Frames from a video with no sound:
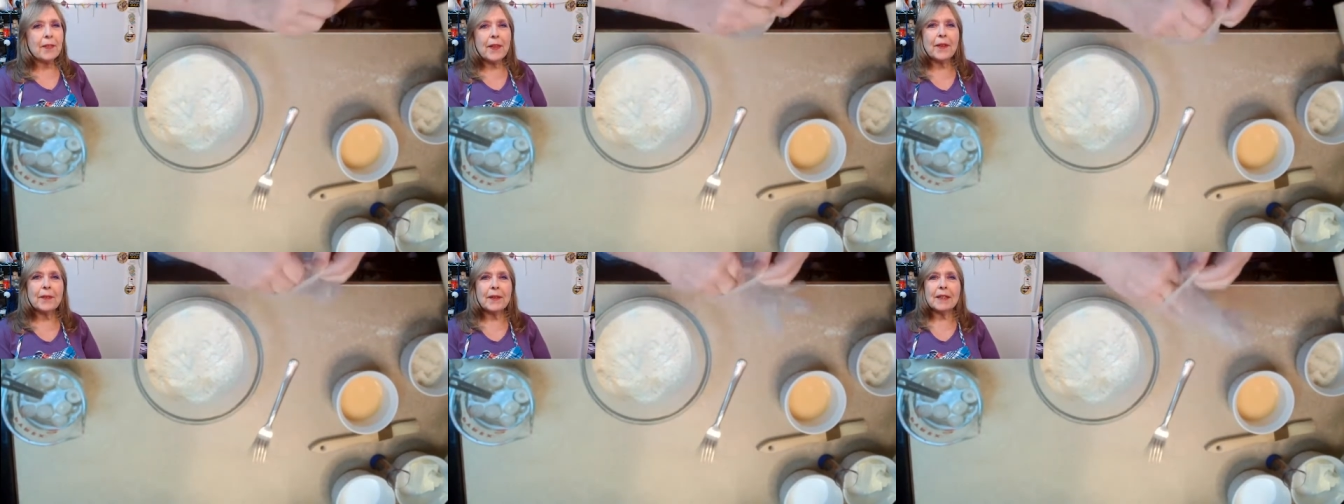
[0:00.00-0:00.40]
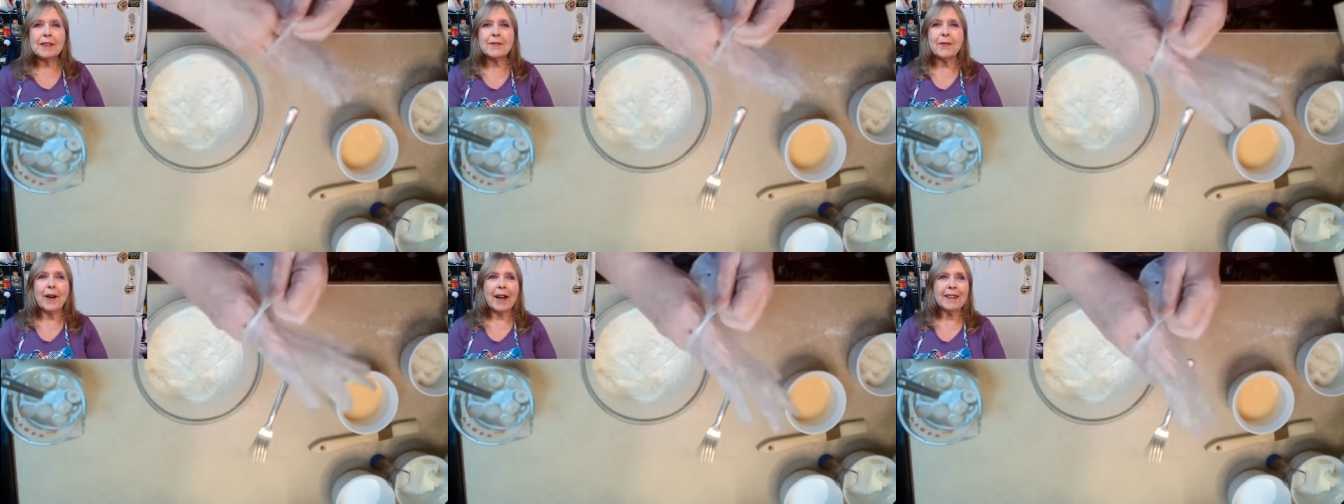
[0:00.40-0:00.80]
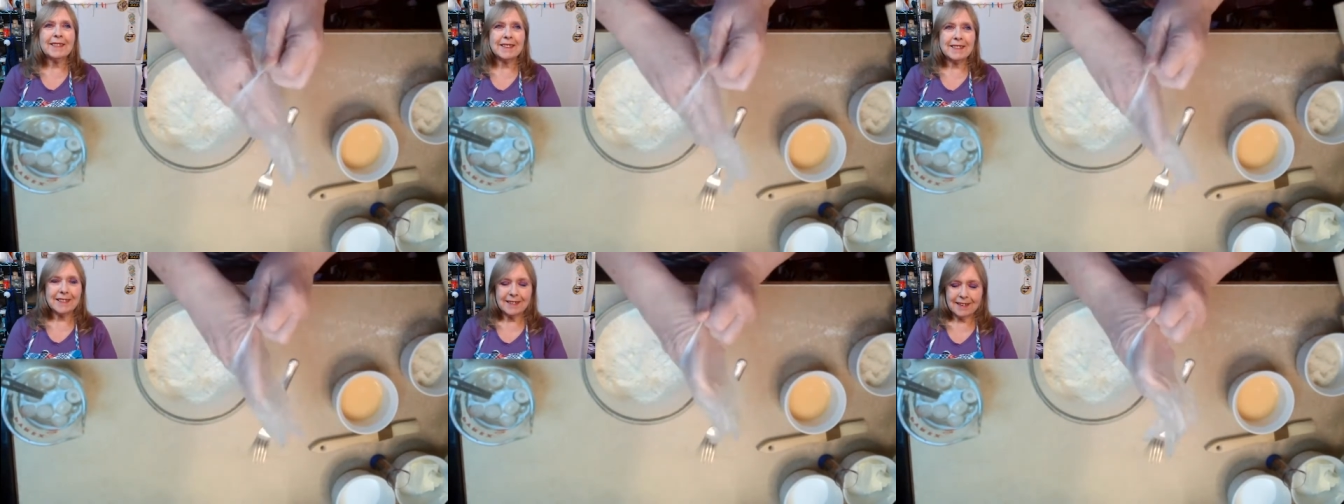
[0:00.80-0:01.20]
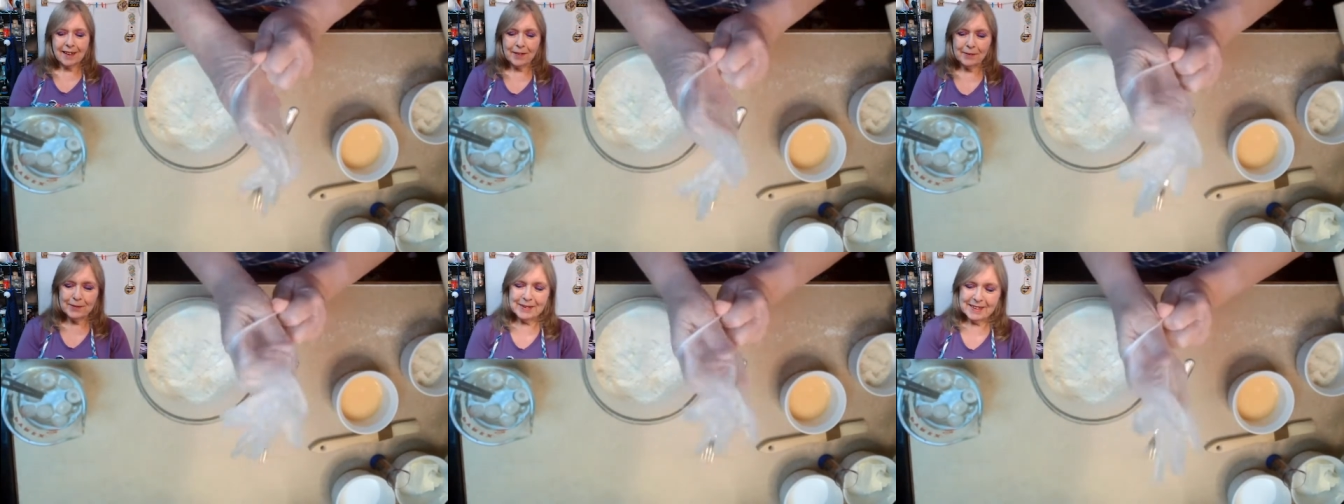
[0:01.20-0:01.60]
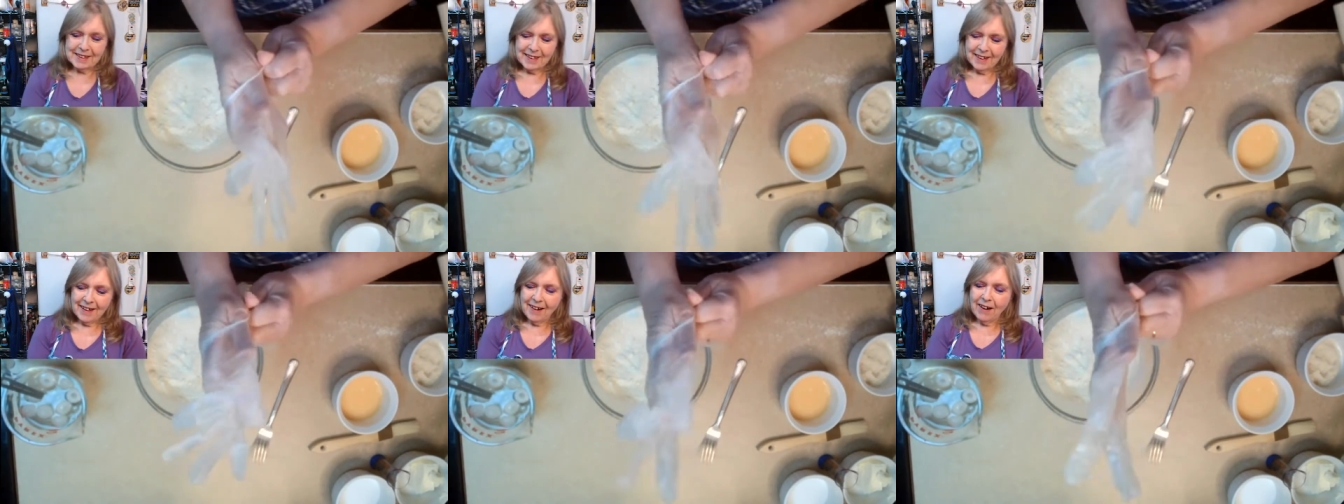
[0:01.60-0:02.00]
that these vinyl
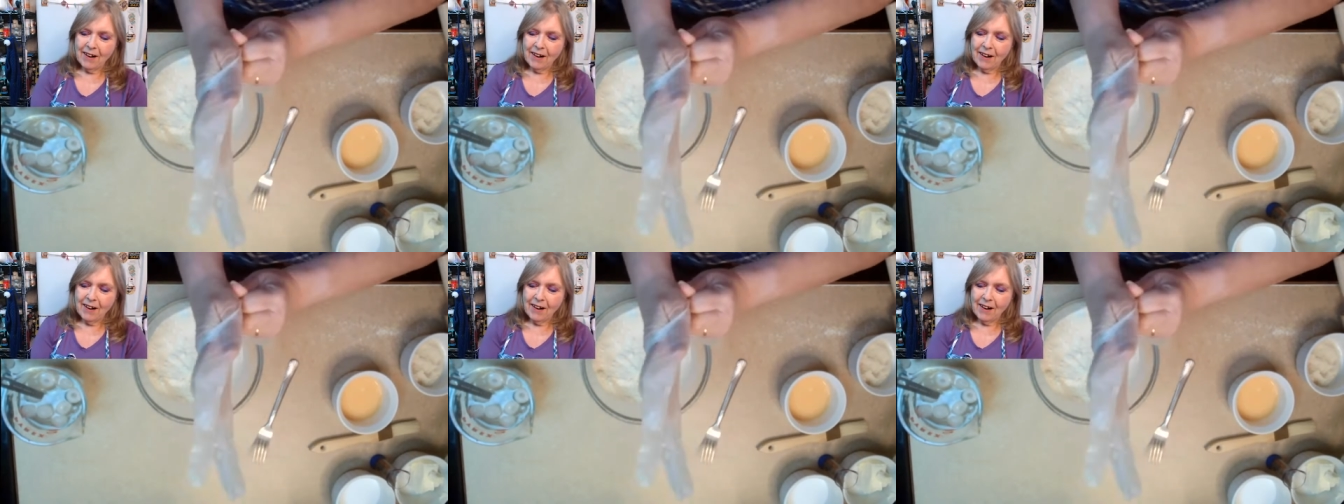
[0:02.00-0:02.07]
gloves